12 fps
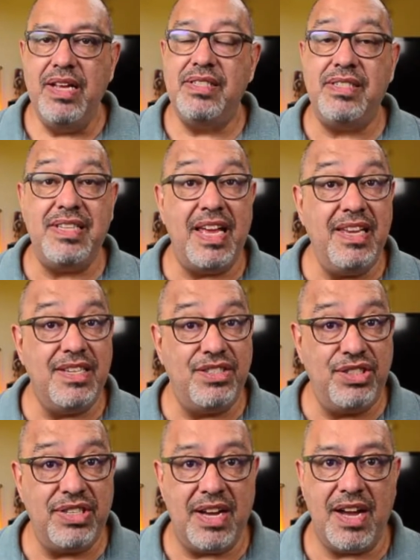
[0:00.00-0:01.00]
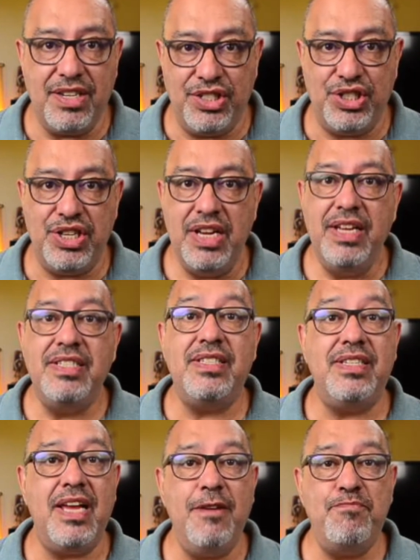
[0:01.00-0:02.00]
stay in touch,
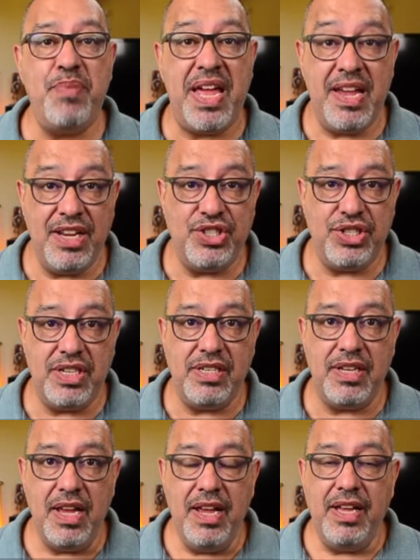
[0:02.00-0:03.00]
stay patient,